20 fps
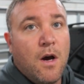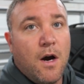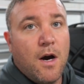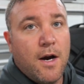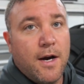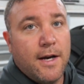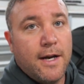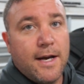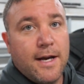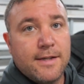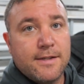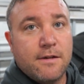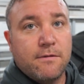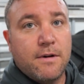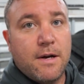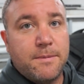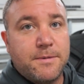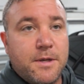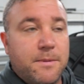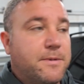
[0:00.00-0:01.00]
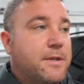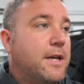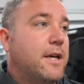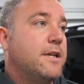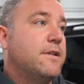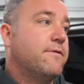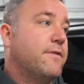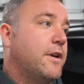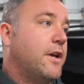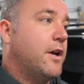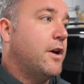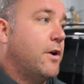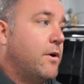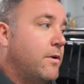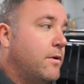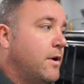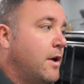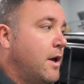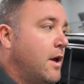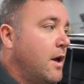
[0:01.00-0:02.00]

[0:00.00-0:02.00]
Alright guys, that wraps up today's video.